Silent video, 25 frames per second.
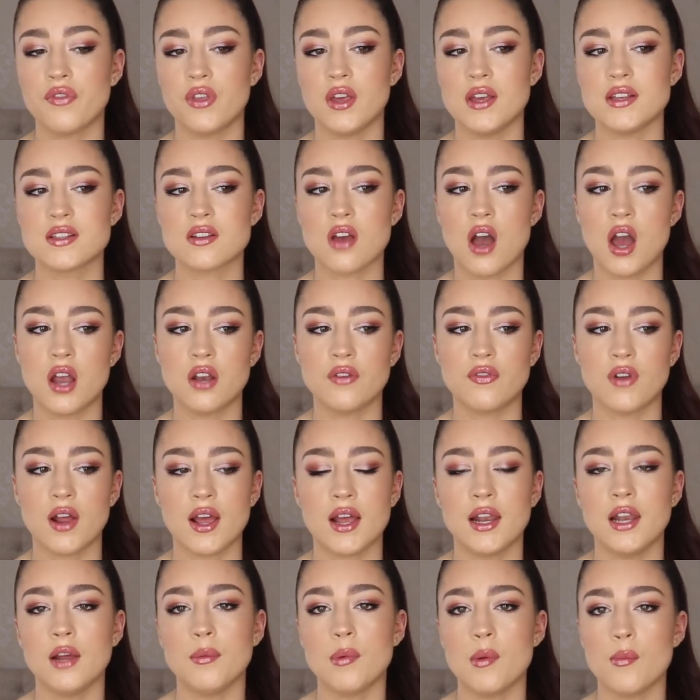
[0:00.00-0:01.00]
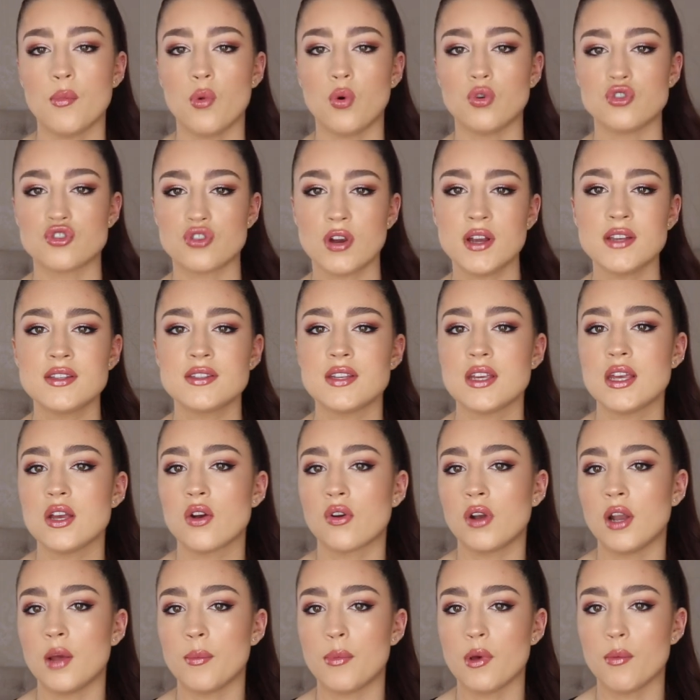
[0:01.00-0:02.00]
that is kind of like a little bit more dressy
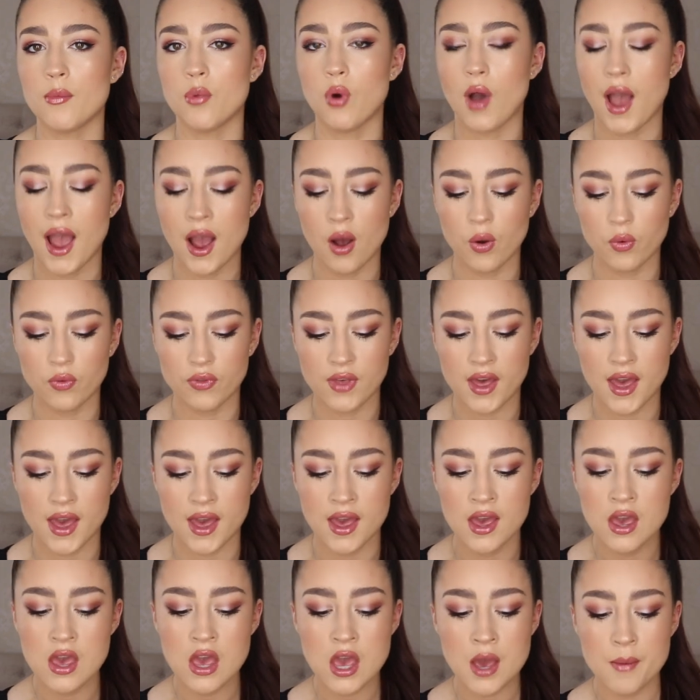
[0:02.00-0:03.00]
or a little bit more out there,